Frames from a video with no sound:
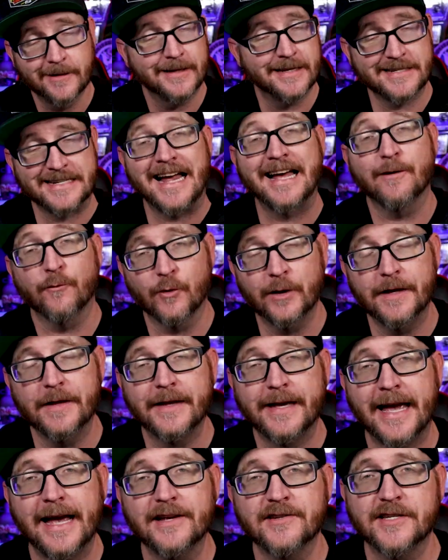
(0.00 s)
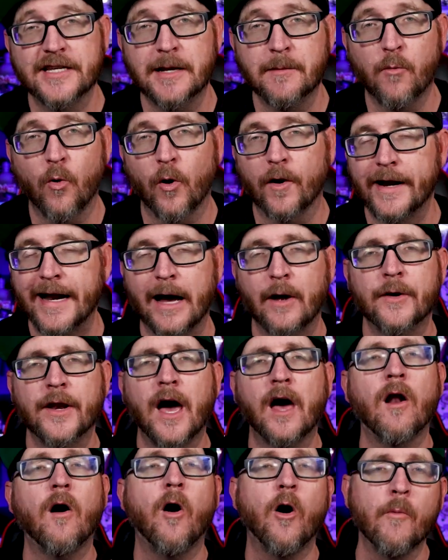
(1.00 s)
That's not really the case anymore. Now,
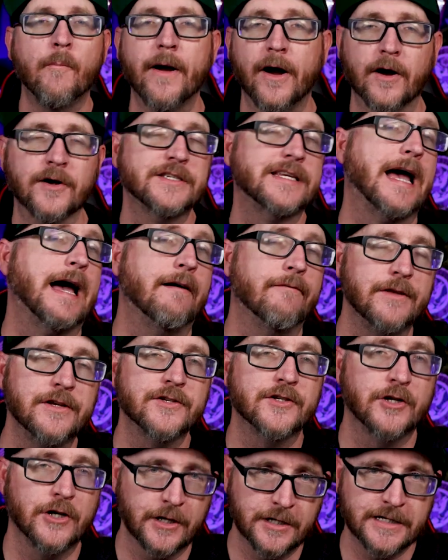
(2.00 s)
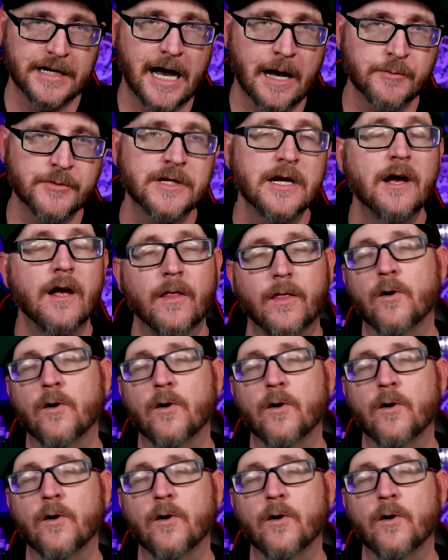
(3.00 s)
not all barracks have these cooktops.